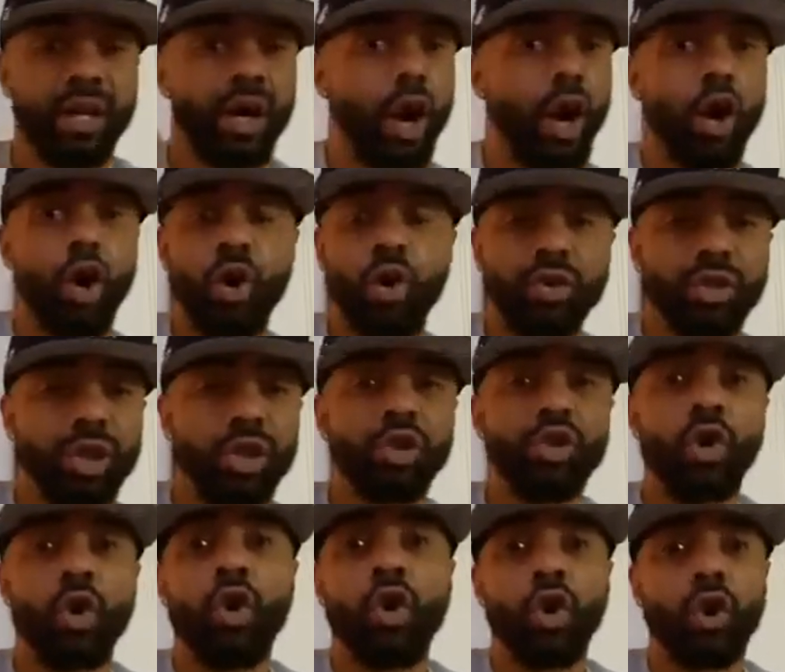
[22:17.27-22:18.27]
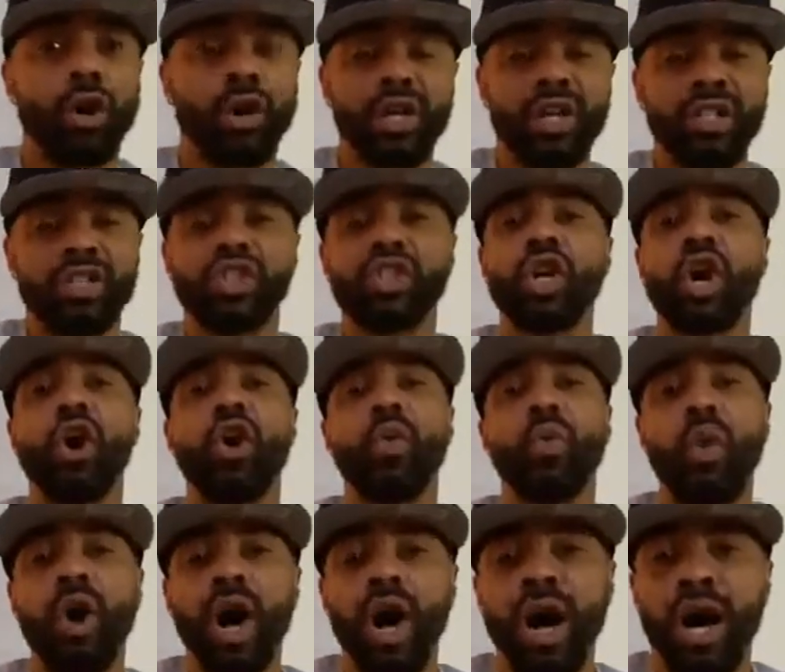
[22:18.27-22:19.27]
Hold the door. So
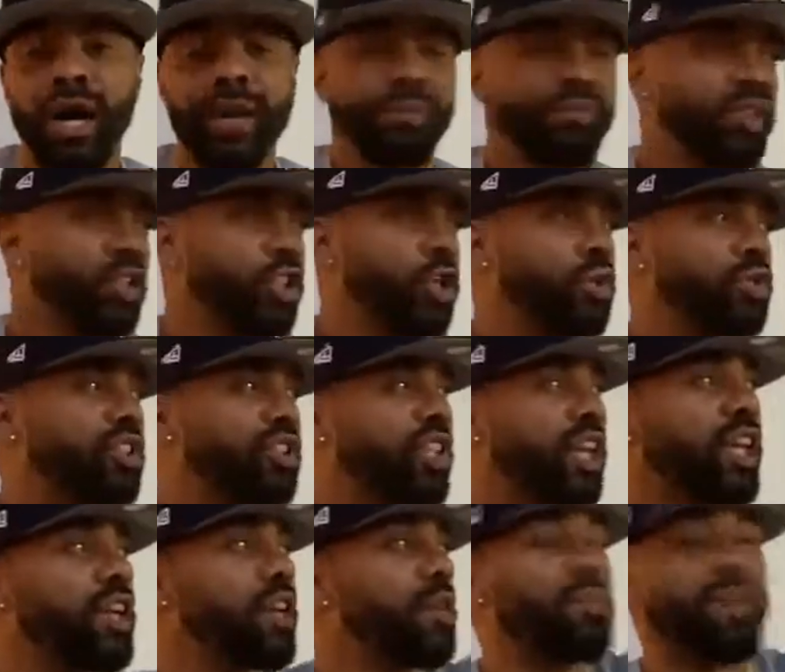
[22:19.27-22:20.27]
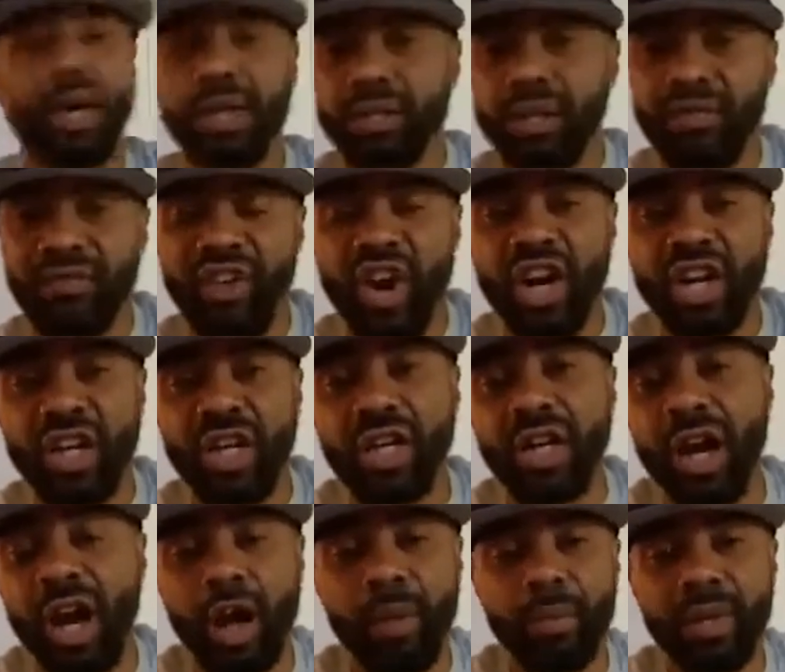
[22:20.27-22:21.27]
what? You see the motherfucker
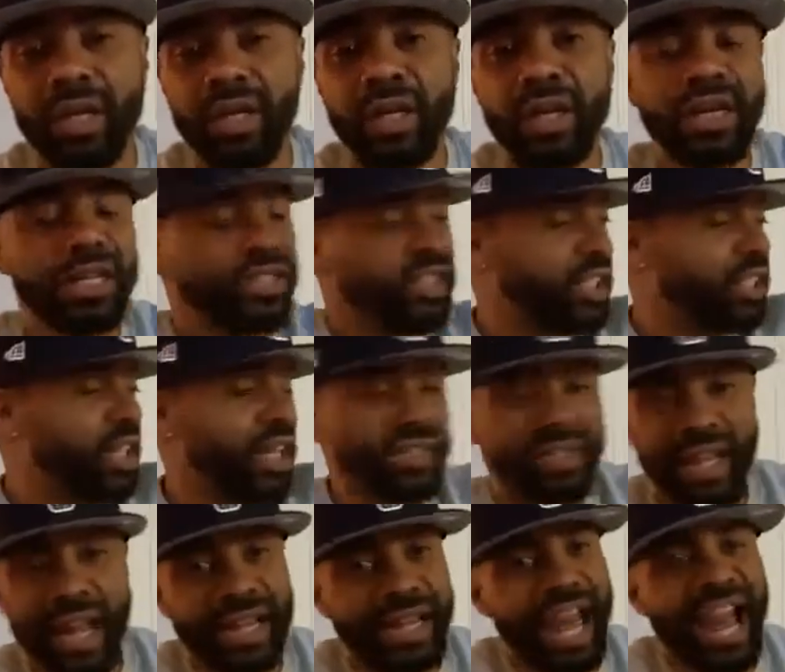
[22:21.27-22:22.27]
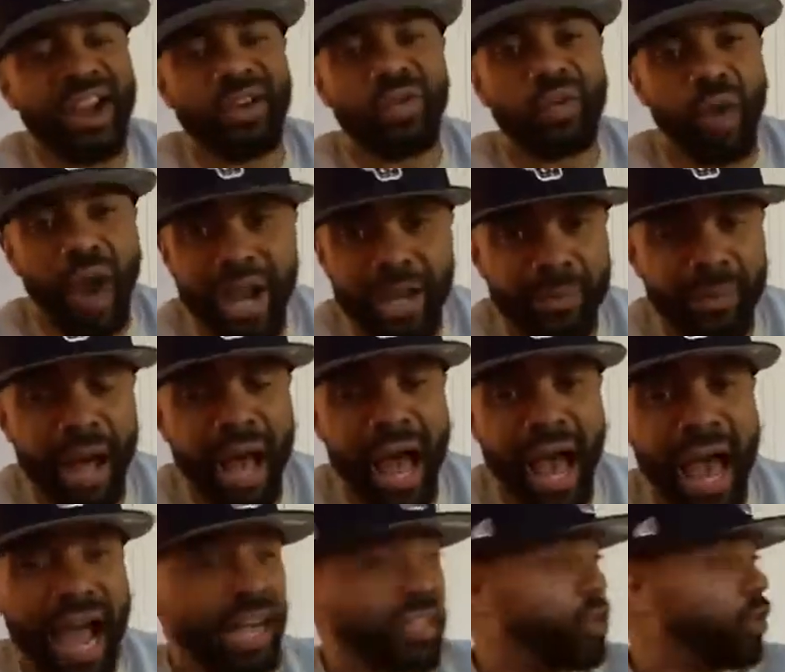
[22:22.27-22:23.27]
coming just because they not right
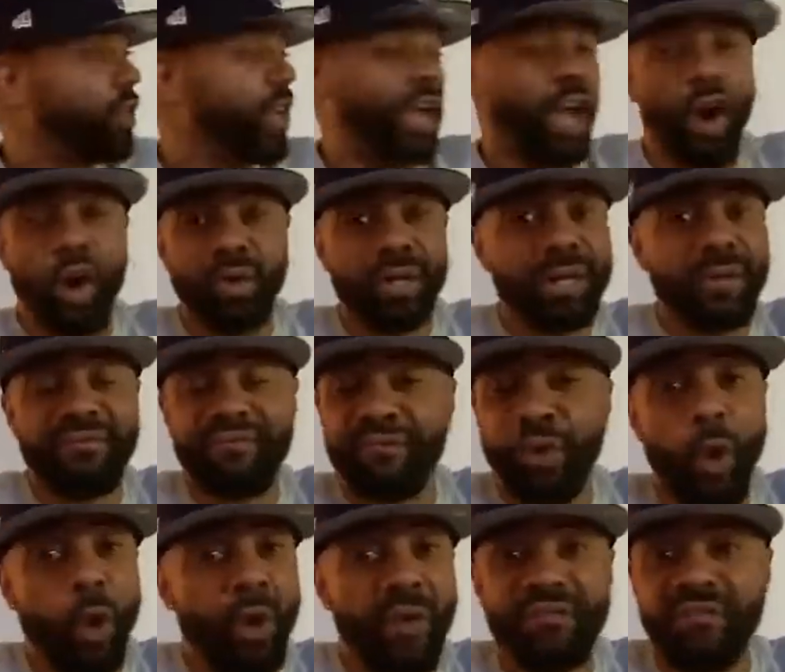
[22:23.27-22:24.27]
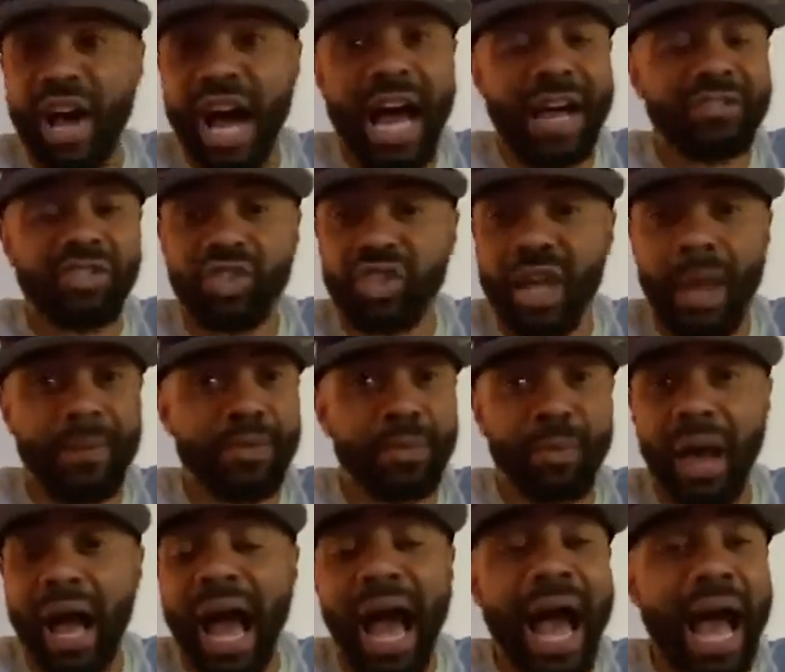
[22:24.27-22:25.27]
behind you. They only 4 or 5 steps
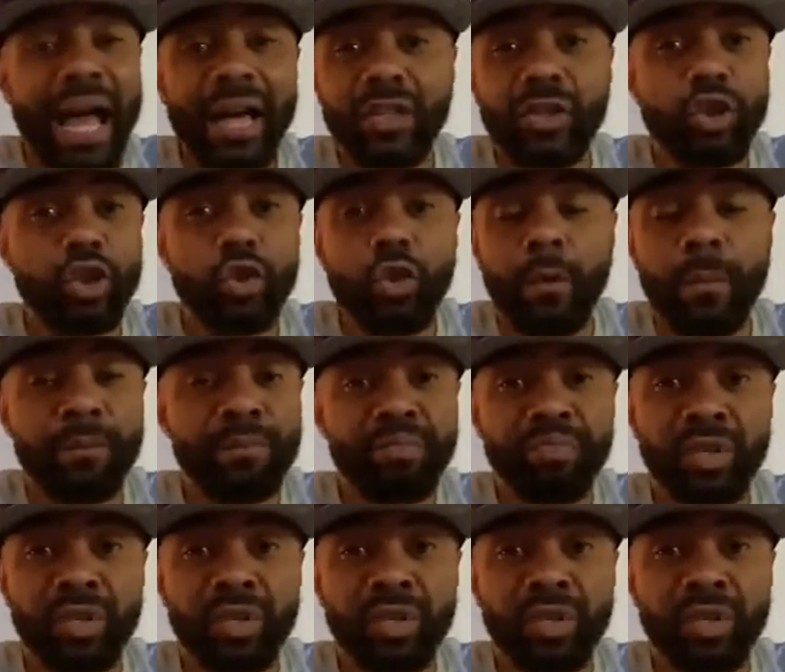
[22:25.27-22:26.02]
behind you.